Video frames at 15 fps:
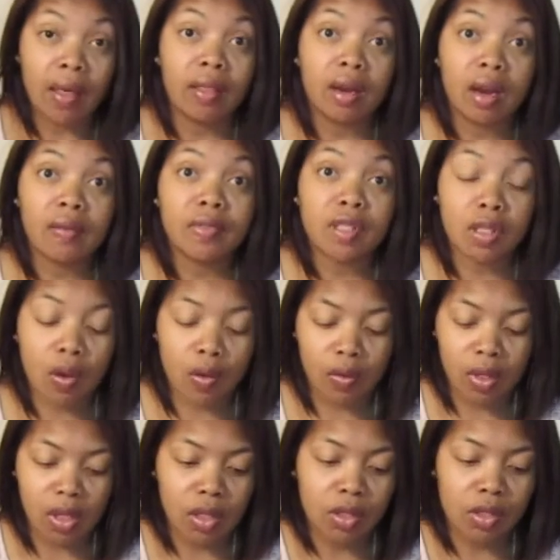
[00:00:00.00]
that I've sewn
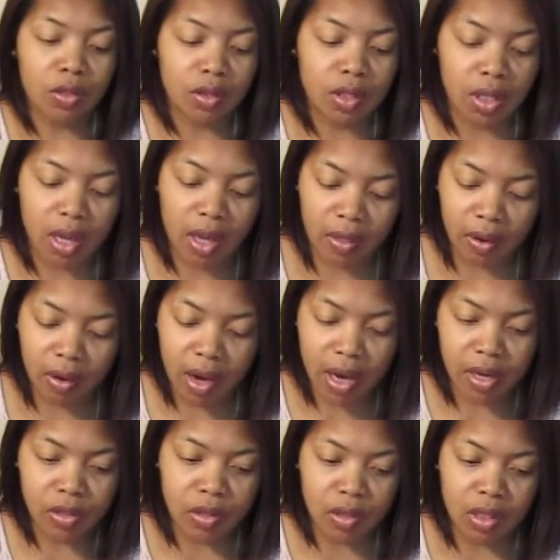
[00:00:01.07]
these two together,
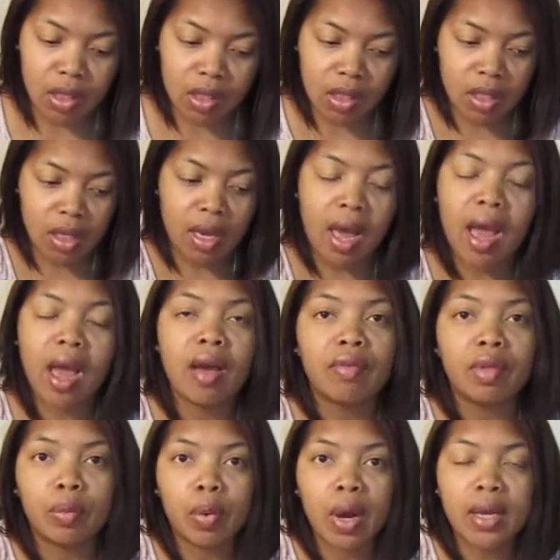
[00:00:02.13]
as you can see, I have
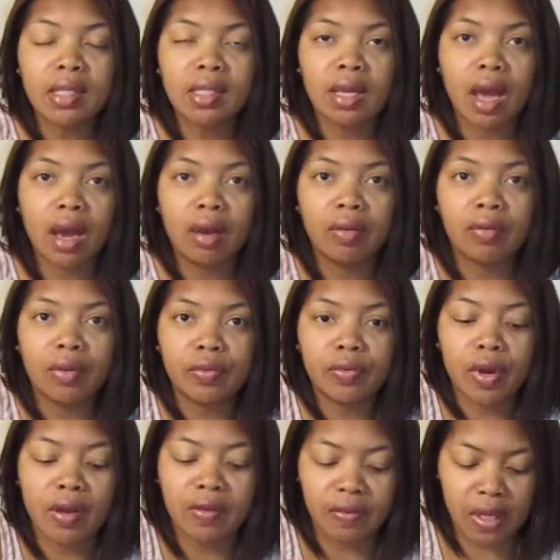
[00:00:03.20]
the right side of the
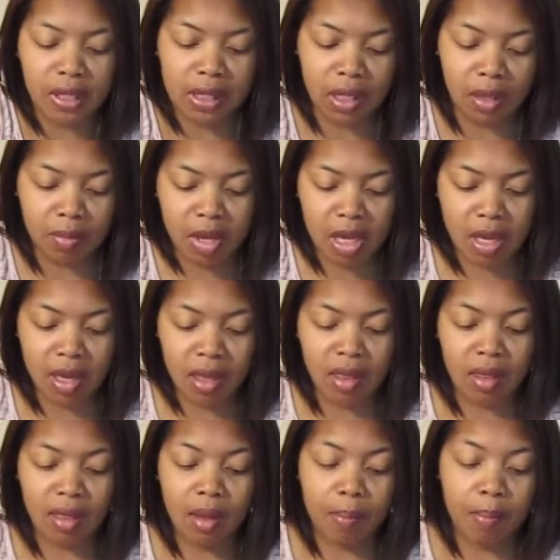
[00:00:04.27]
front facing me,
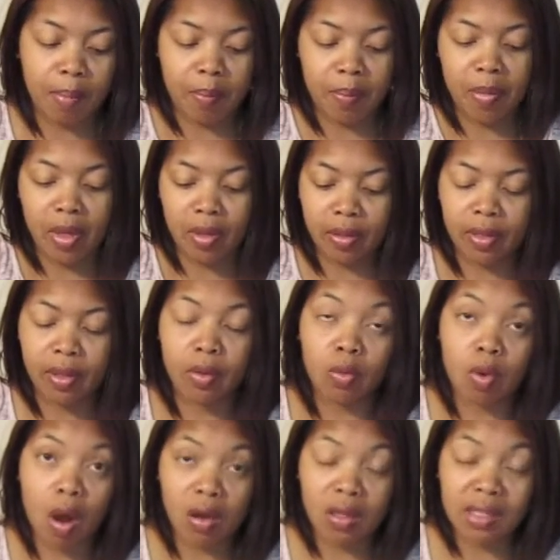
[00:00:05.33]
and then the
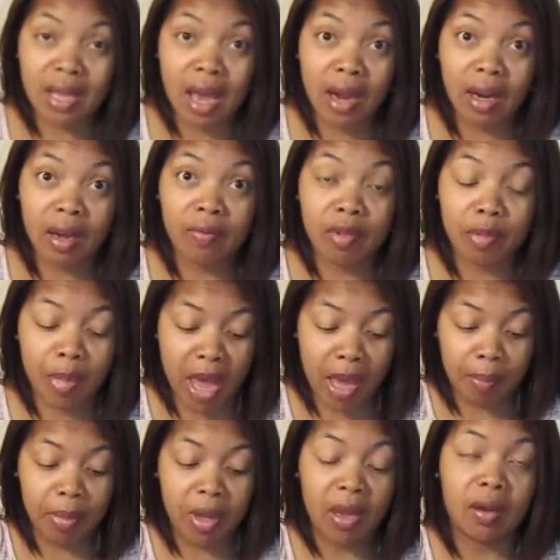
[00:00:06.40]
wrong side of the
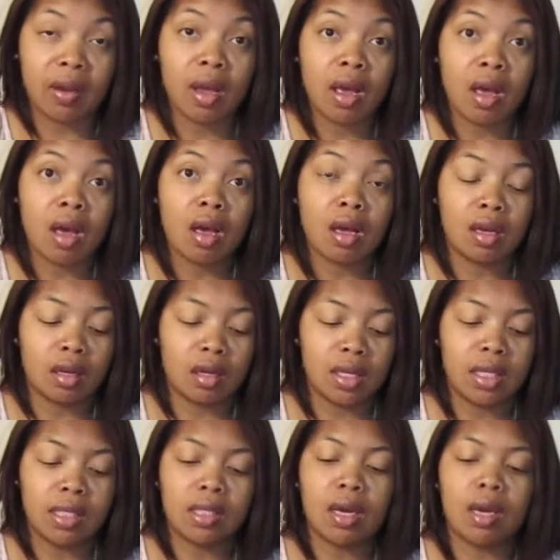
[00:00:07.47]
back band
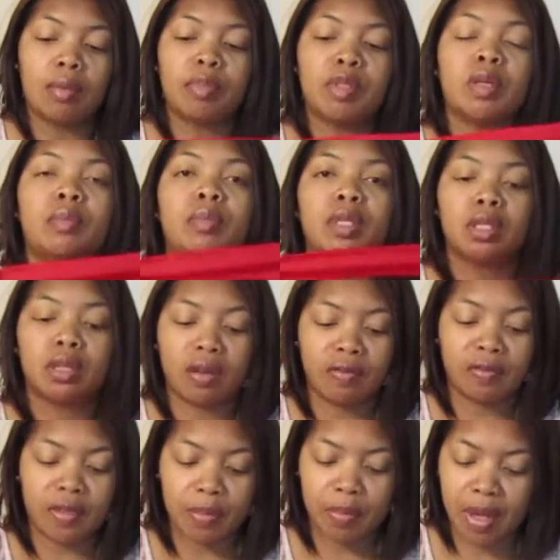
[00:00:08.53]
is up. So I'm just going to
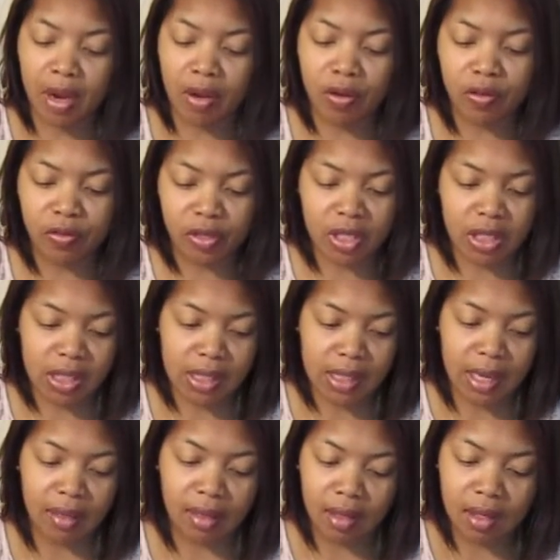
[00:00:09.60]
flip that over just
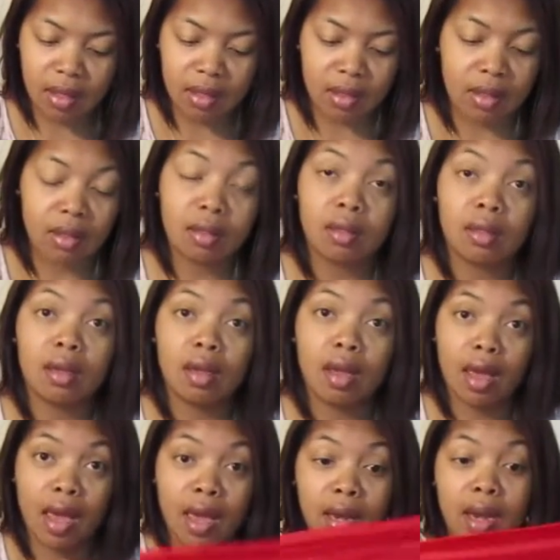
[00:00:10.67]
like this,
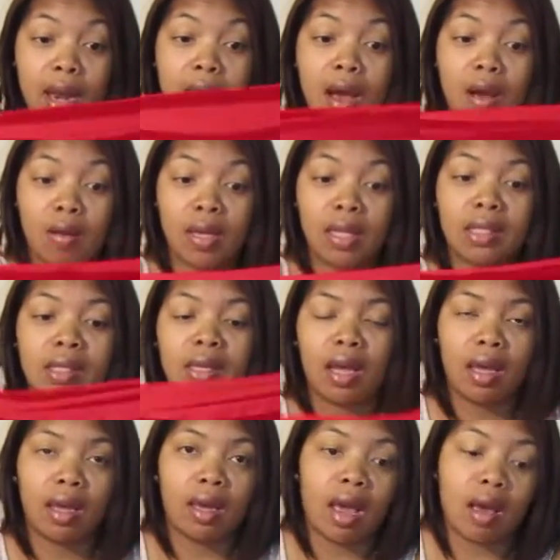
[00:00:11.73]
and now it's
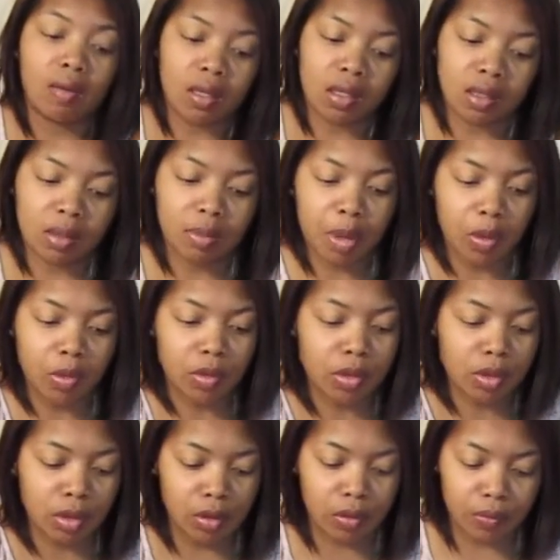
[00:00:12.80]
laying how it's supposed
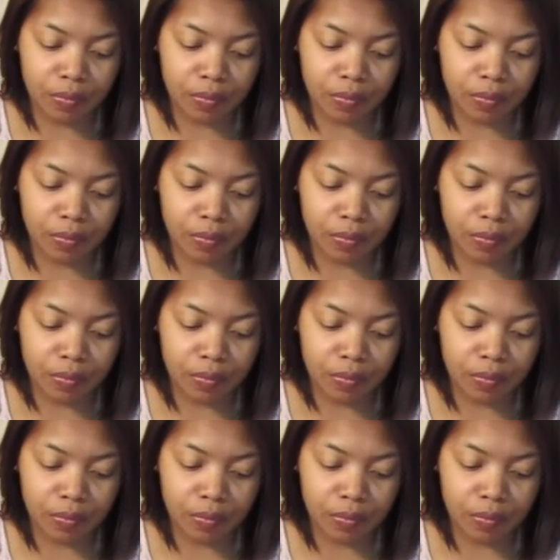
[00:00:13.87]
to.